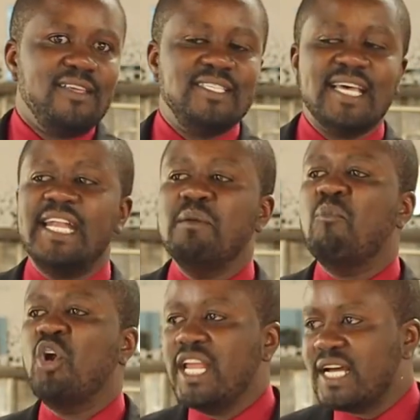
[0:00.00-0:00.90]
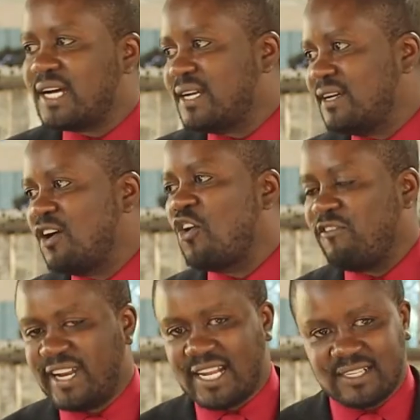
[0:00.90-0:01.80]
is a demonic
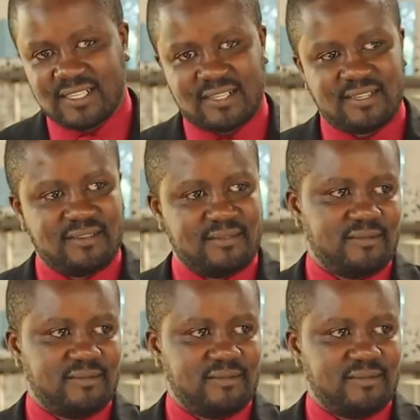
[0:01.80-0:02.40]
covenant.